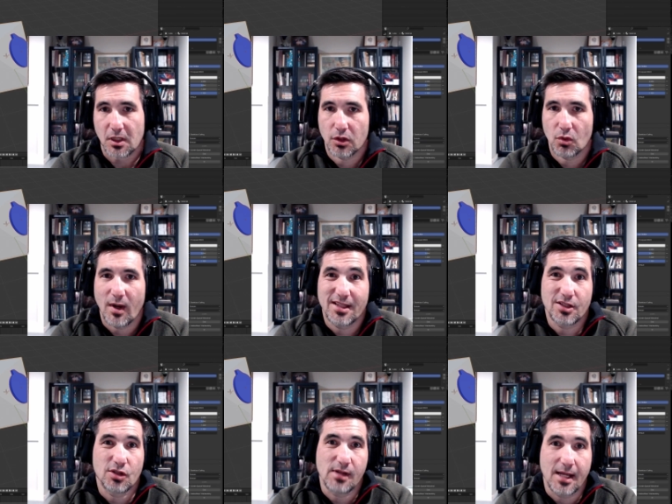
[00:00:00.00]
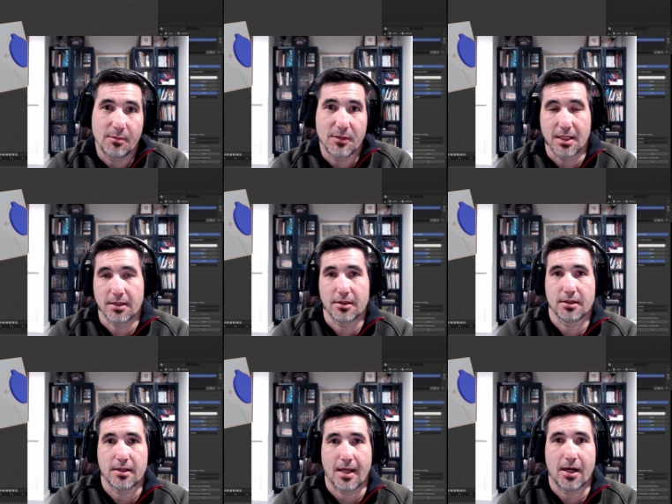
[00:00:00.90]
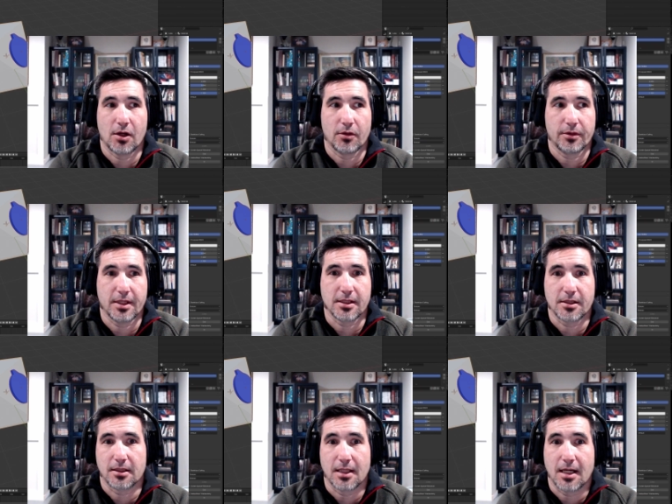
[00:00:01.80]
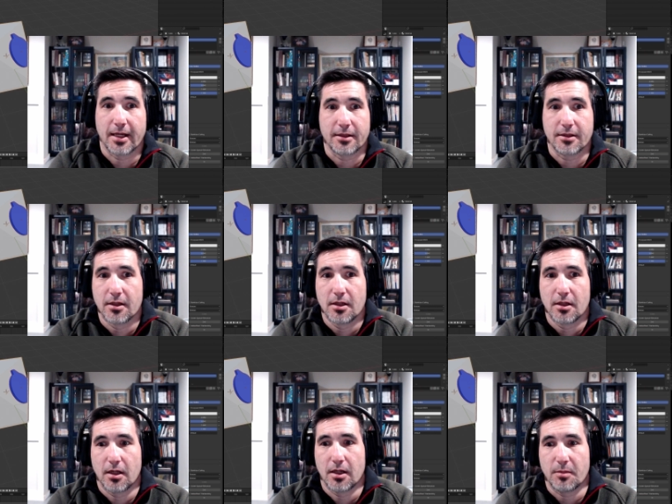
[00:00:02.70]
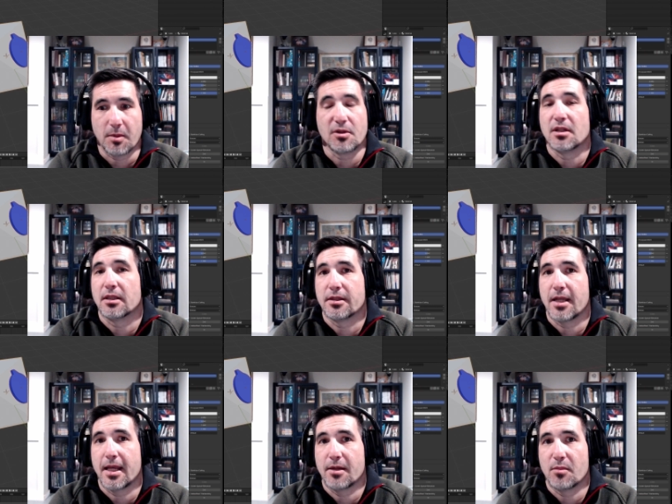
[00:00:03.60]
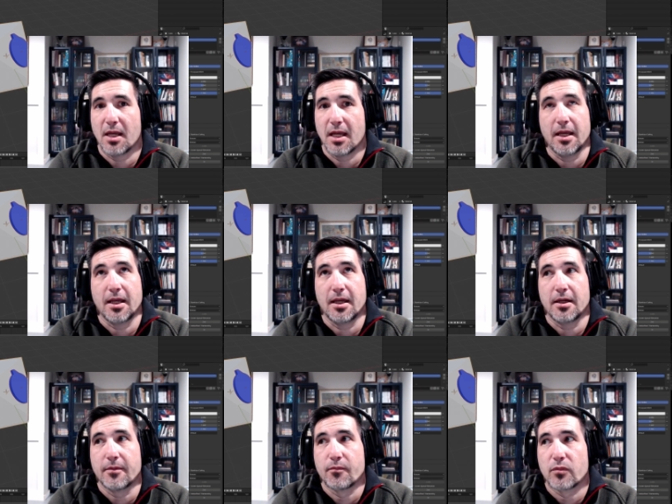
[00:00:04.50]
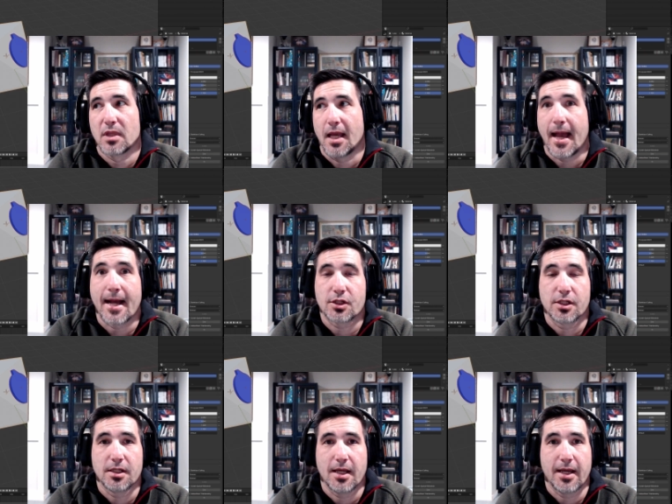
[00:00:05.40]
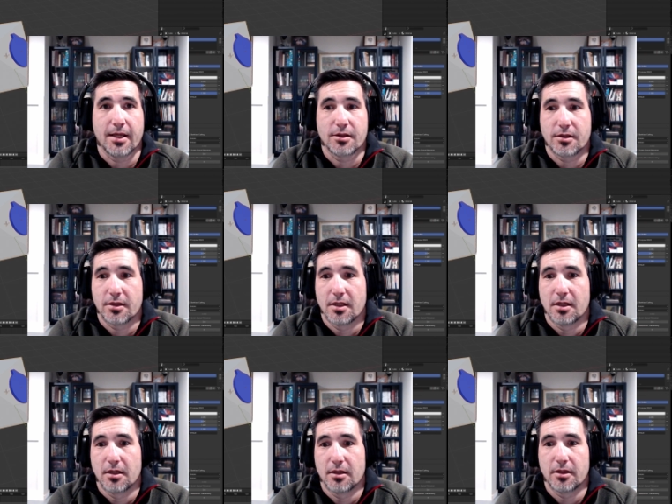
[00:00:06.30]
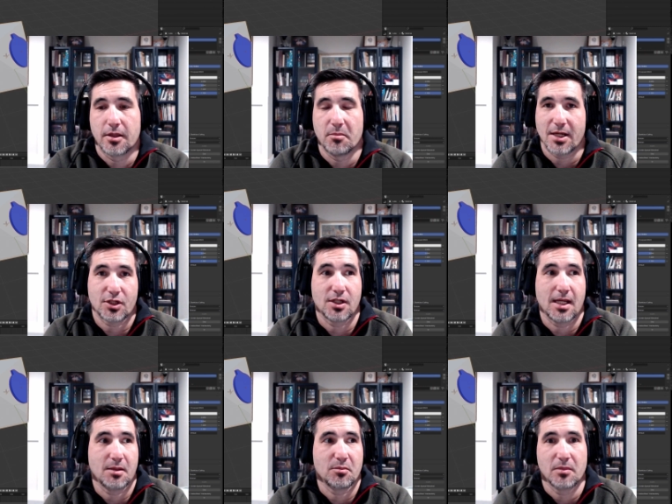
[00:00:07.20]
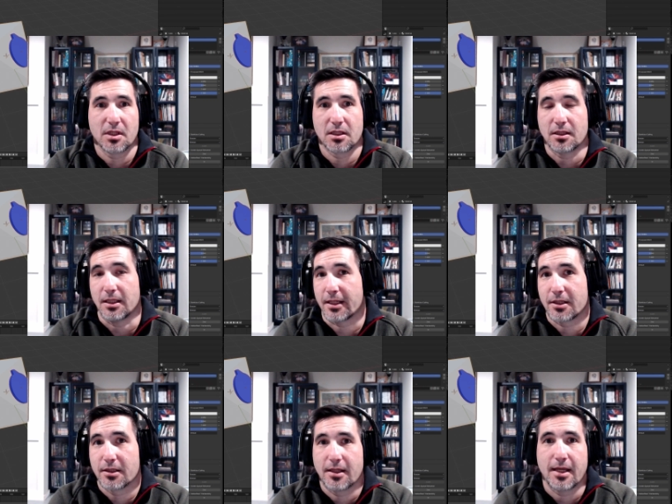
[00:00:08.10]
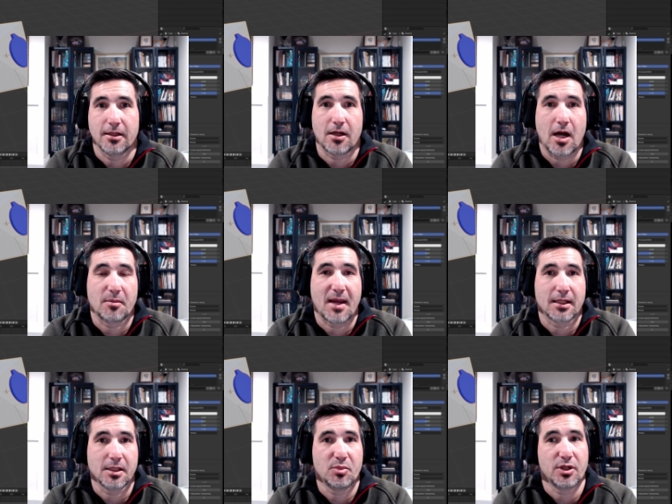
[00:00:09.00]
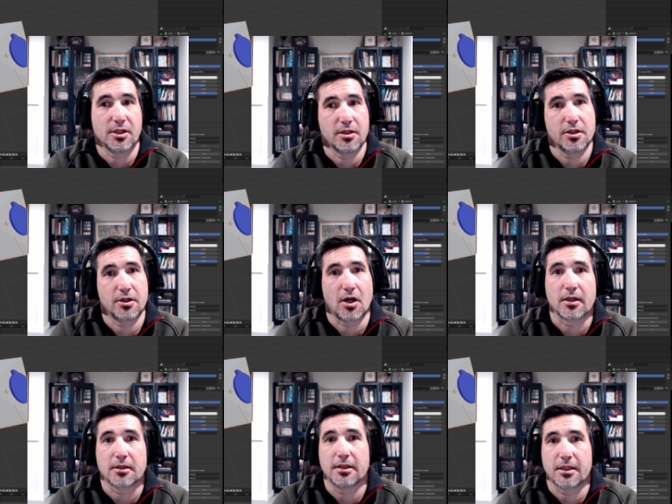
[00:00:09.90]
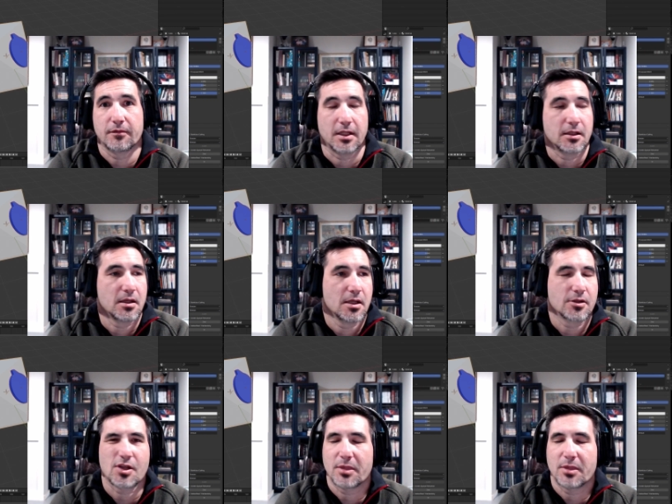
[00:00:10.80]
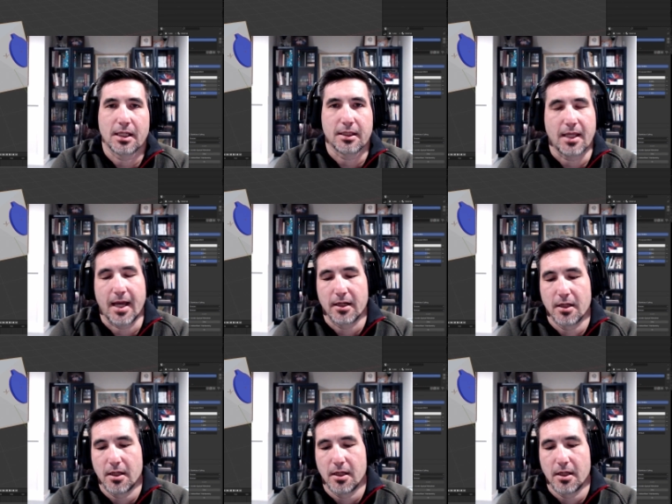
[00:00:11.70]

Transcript: the way that you name things is how things get aligned. Uh, maybe name a action as the mesh name click, and it'll automatically put it into your on-click event, something like that.